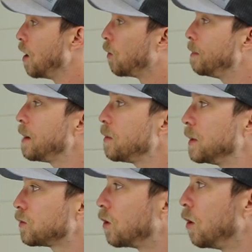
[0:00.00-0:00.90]
Remember,
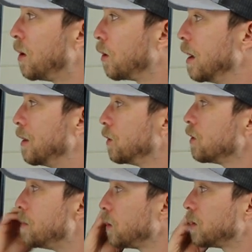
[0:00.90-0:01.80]
Mister Homeowner, this is
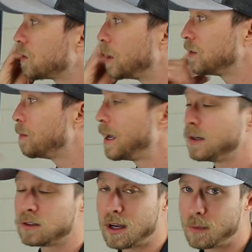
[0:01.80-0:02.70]
the most expensive
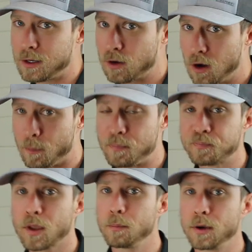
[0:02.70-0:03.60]
maintenance item on your home,
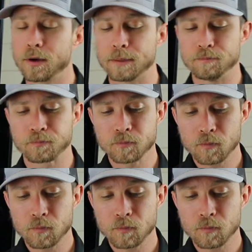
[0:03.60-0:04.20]
period.